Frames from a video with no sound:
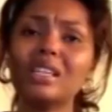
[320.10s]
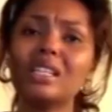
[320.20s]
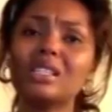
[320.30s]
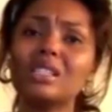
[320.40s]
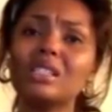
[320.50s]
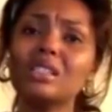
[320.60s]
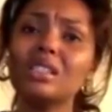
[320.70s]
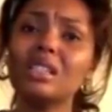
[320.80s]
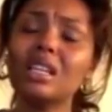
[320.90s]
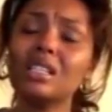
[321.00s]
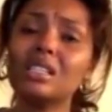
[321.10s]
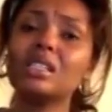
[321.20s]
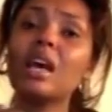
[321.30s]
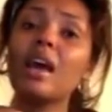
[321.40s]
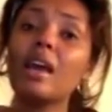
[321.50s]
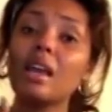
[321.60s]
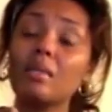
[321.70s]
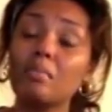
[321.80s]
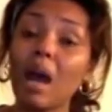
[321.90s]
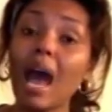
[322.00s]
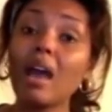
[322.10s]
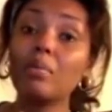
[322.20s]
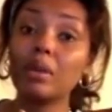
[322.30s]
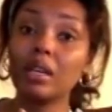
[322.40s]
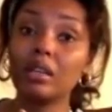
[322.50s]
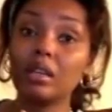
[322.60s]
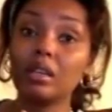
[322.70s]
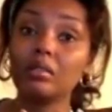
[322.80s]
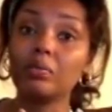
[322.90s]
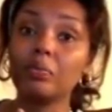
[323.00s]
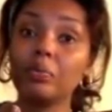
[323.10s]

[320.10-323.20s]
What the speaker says: it's in my opinion